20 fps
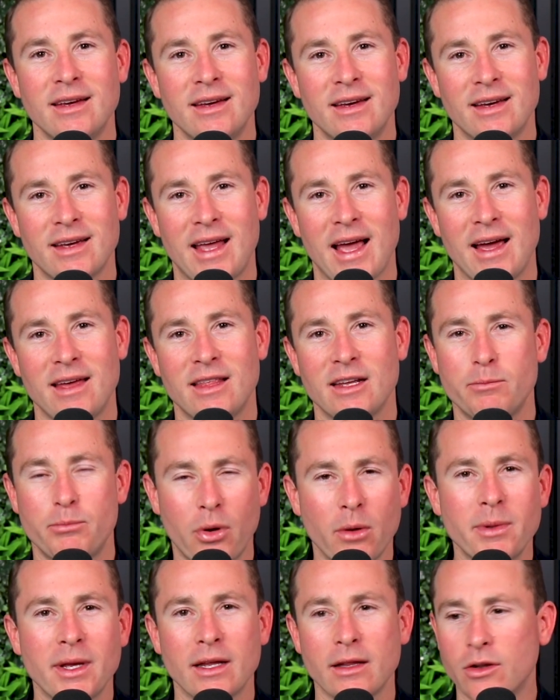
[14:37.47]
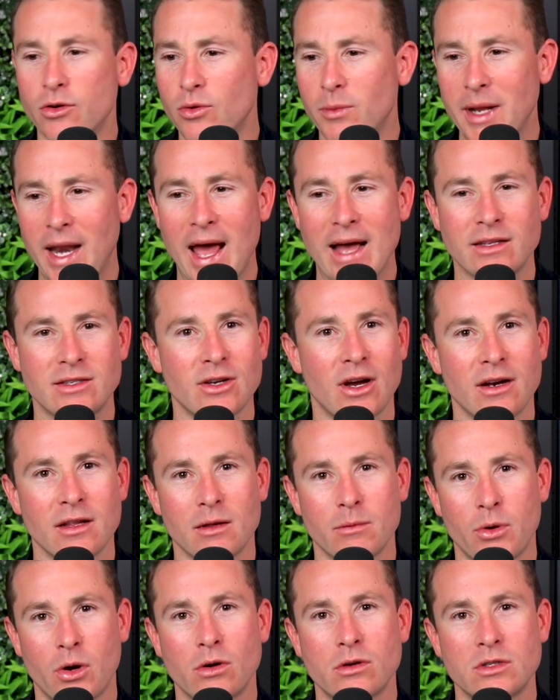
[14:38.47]
okay, that probably a little bit outside of the
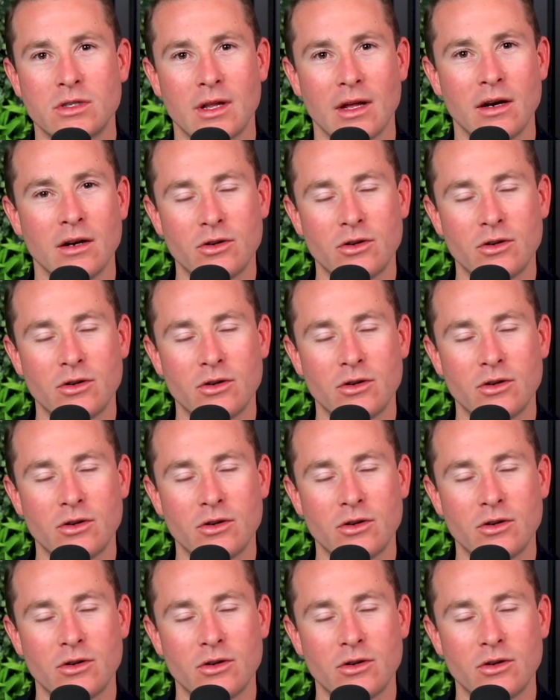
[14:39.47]
box than